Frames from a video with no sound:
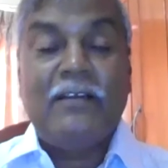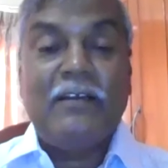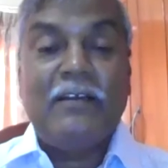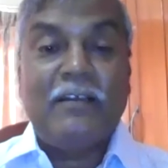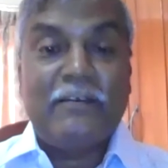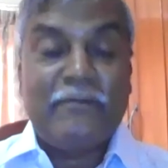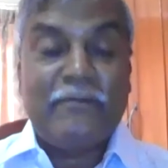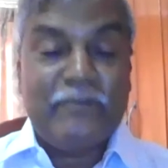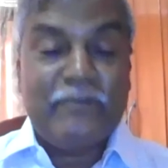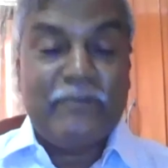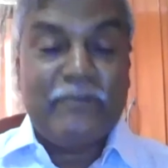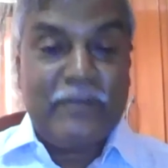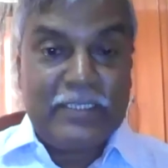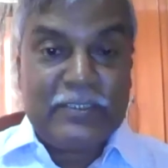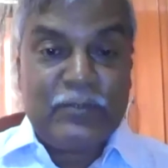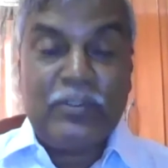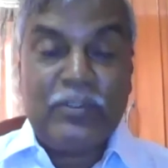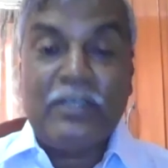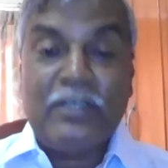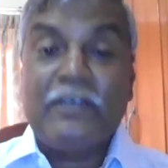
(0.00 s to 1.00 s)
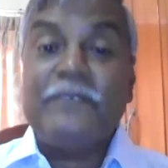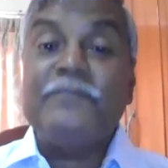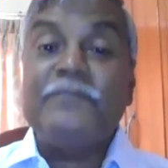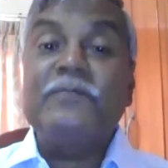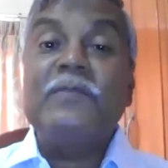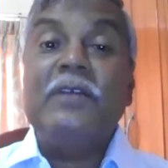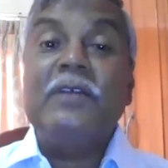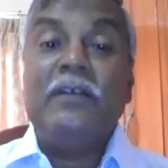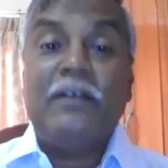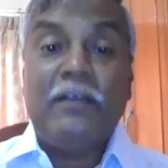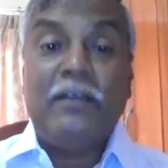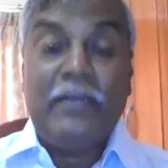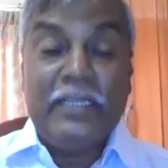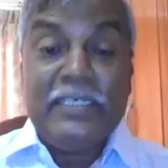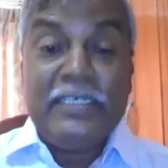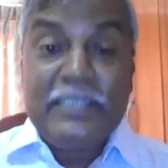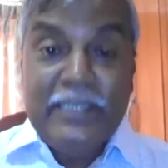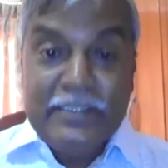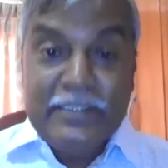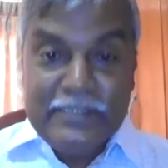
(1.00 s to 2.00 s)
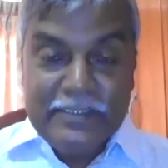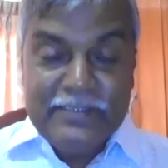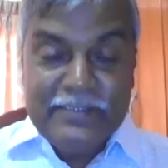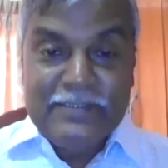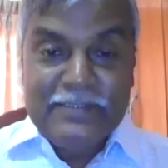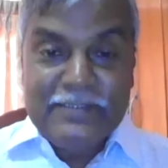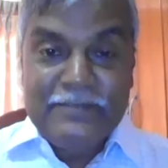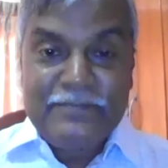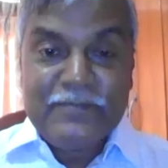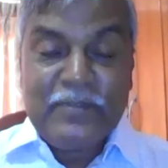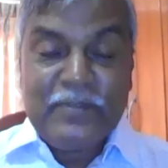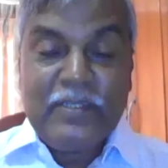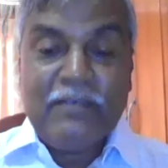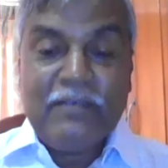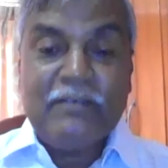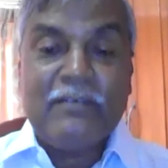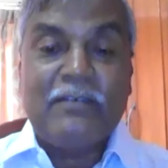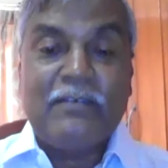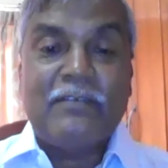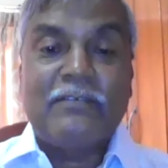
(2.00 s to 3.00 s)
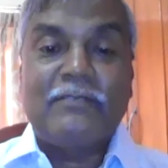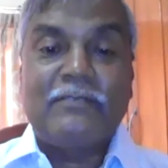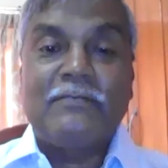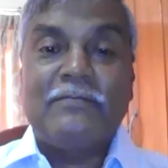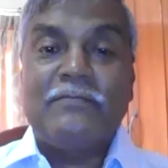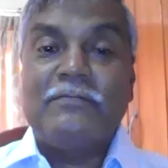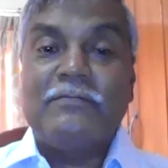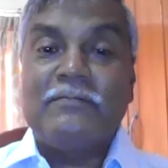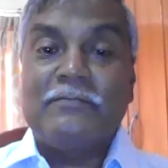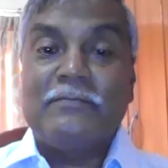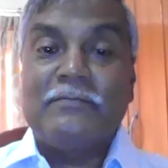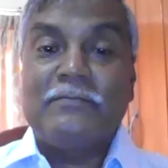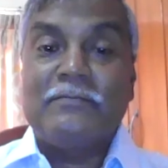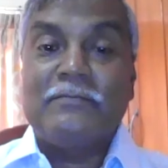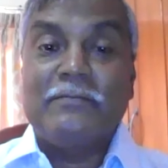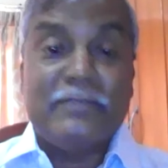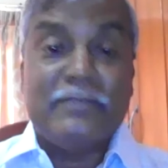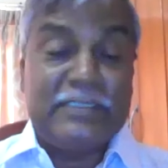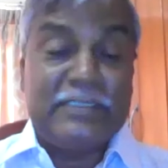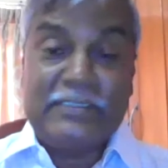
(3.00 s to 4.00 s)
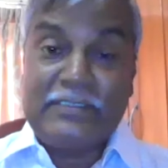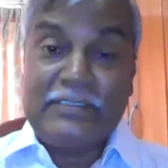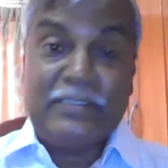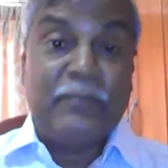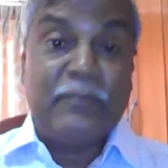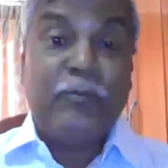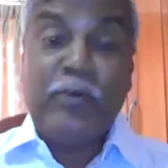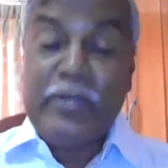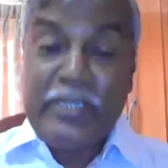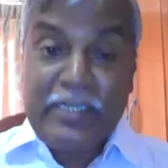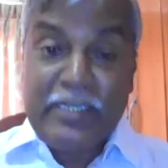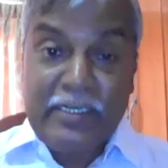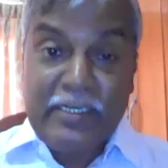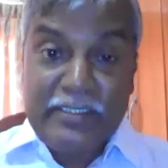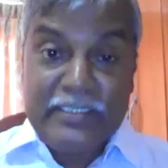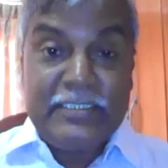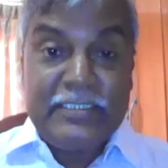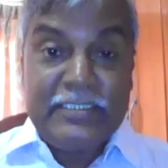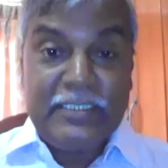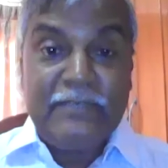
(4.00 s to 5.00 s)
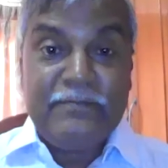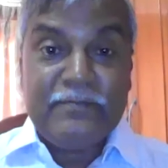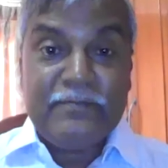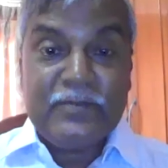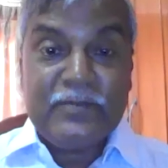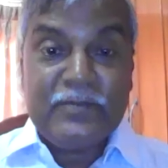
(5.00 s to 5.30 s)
And as to the legislatures, uh, the political decision.